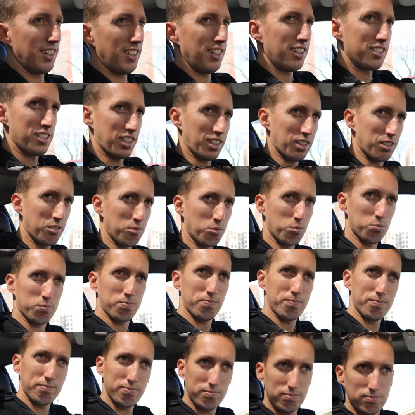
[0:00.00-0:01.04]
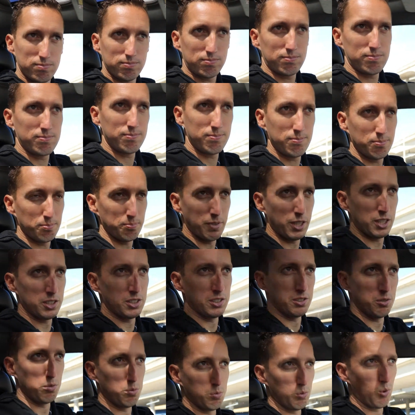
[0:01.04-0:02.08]
It's like a
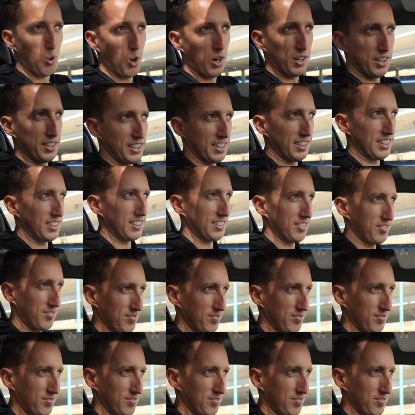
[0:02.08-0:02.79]
metal water